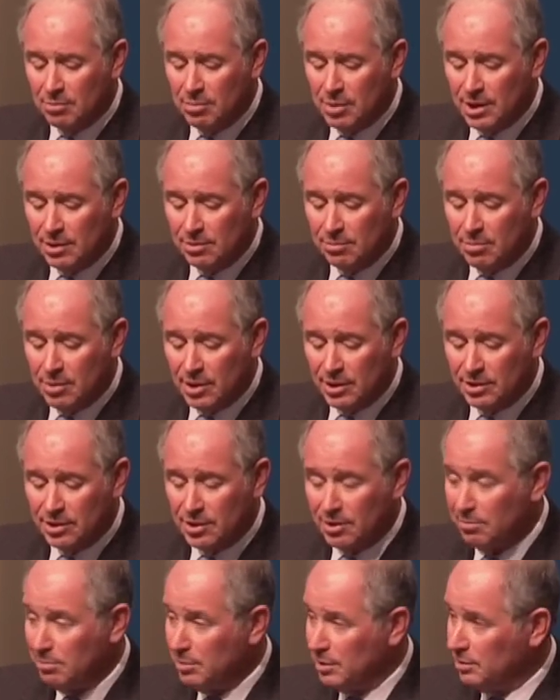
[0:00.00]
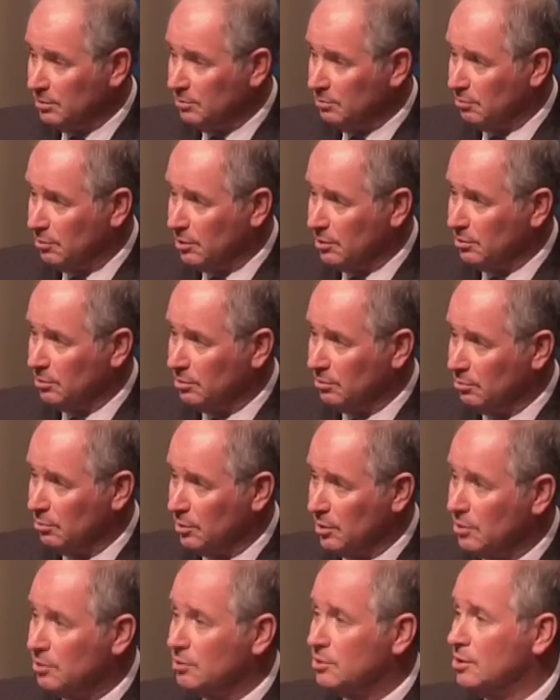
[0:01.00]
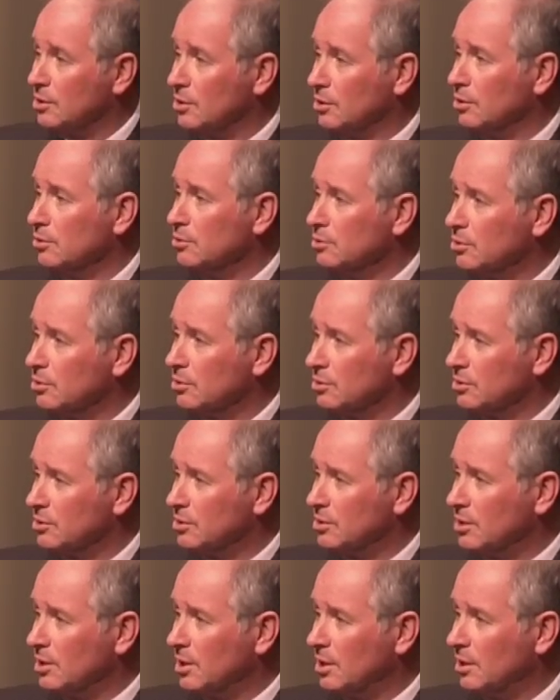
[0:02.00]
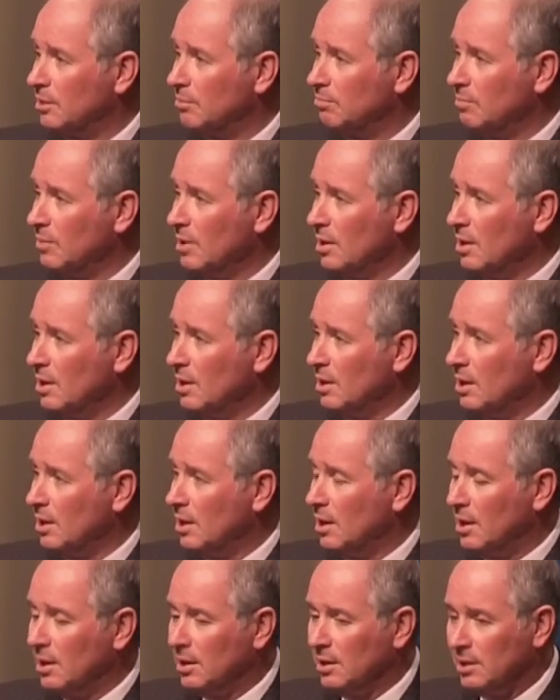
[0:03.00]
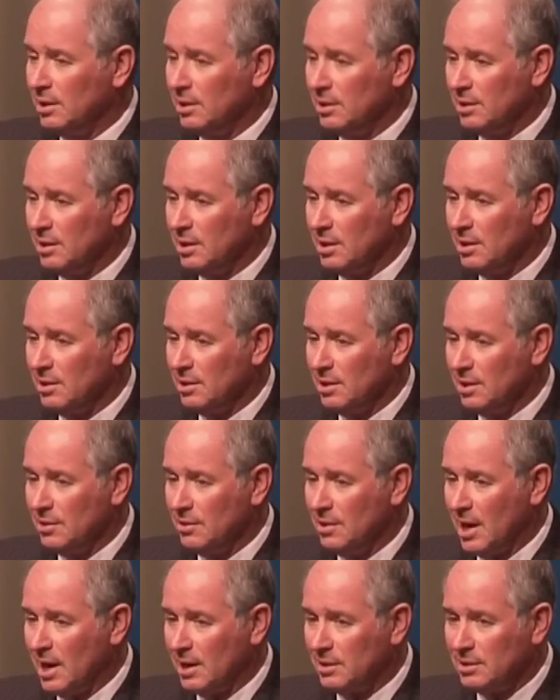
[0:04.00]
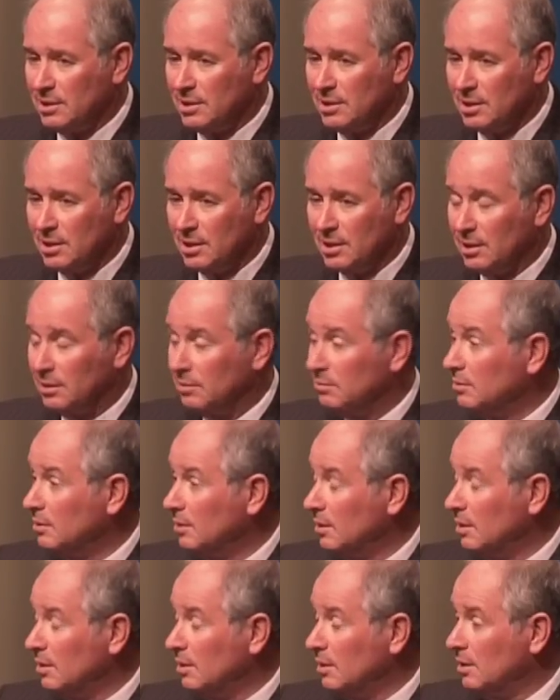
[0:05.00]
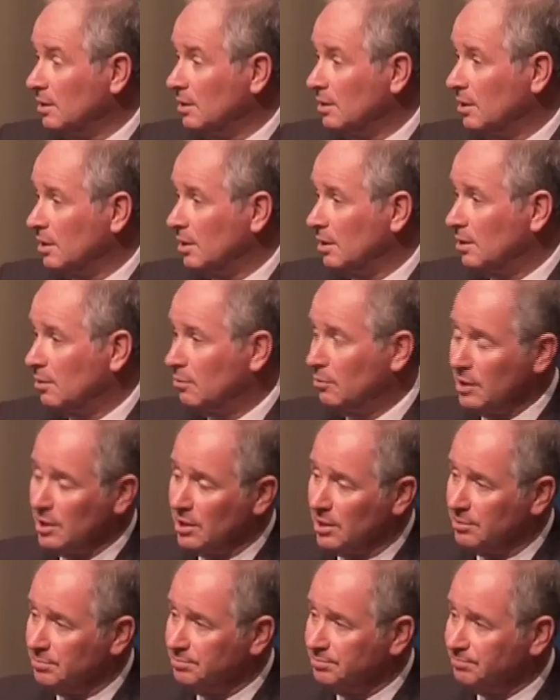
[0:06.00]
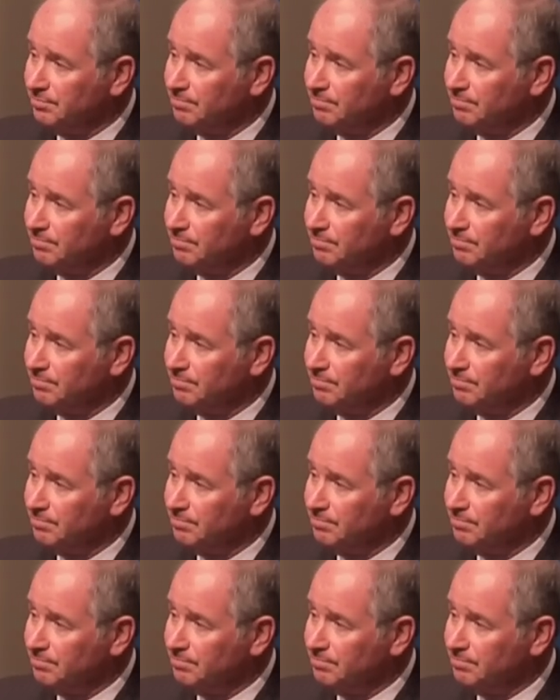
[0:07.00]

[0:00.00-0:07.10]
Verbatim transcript: but, but there have been real winners and losers in, in, in, that arena.